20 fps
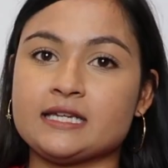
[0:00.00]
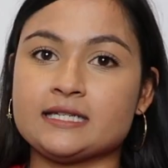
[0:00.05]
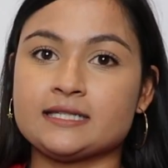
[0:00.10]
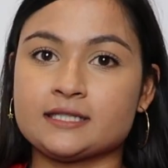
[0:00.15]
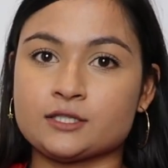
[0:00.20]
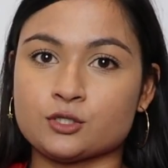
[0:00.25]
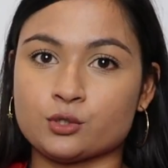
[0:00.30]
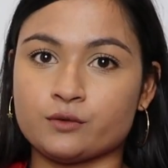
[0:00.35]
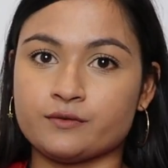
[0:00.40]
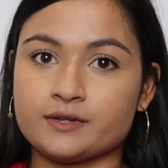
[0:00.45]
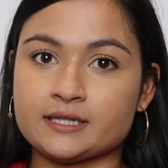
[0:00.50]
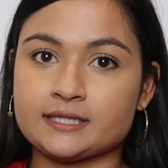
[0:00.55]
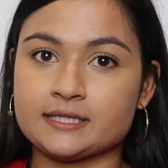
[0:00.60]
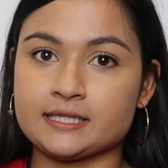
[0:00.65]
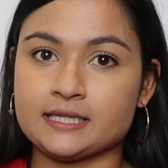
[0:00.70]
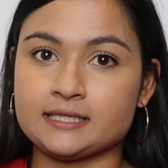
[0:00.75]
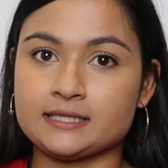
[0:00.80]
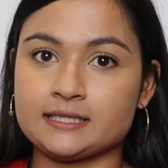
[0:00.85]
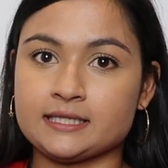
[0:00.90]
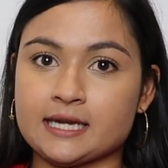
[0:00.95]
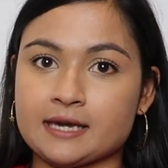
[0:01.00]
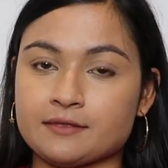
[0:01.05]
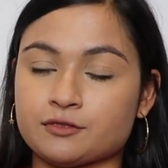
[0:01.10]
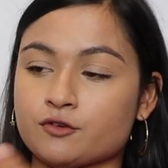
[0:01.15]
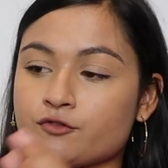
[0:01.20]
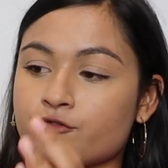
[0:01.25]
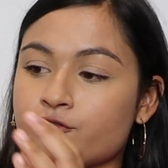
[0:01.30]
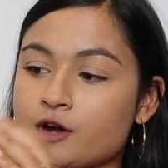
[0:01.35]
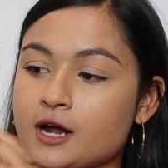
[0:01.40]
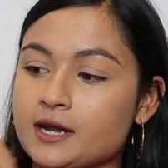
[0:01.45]
these silver CC at
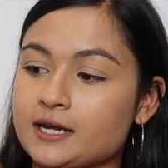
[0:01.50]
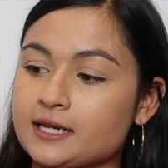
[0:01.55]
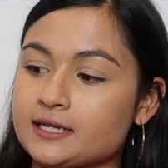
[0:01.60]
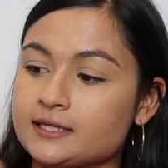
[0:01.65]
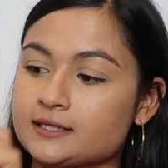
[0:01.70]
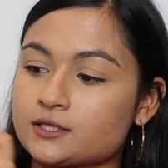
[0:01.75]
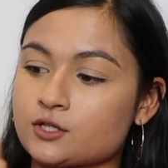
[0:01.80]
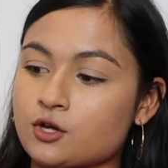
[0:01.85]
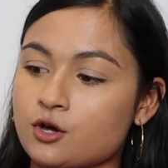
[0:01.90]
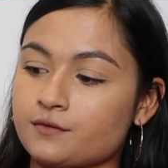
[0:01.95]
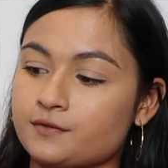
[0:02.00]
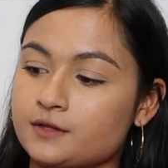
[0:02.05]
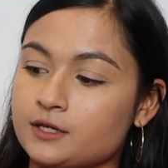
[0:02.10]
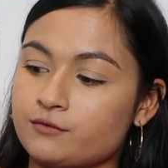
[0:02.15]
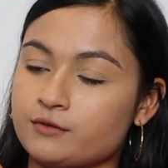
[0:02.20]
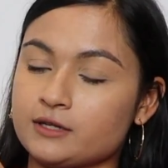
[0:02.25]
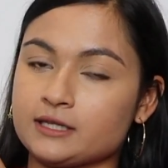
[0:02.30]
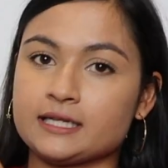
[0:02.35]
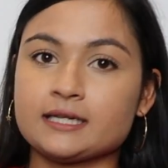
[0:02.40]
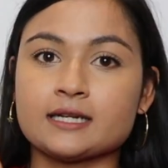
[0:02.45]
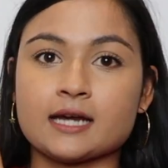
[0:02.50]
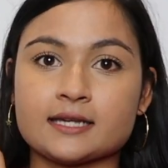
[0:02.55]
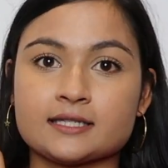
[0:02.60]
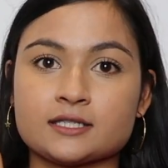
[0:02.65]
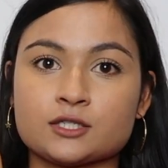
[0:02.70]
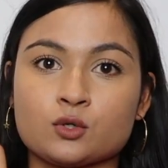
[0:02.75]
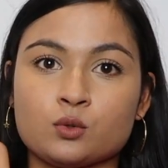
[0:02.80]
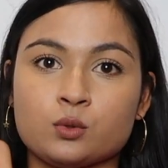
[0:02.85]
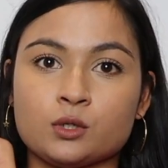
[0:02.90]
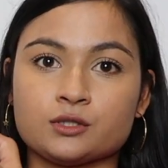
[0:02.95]
the front and it's got the really
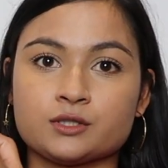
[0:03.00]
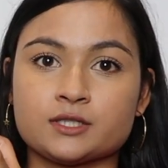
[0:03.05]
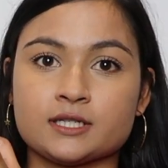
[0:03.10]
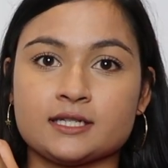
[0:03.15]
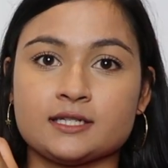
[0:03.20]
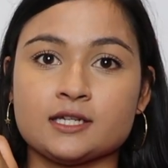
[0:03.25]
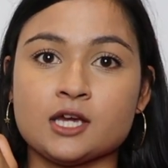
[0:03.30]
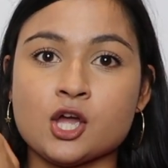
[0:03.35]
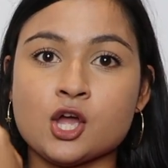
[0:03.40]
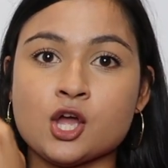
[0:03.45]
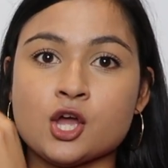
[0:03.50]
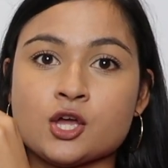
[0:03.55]
nice quilted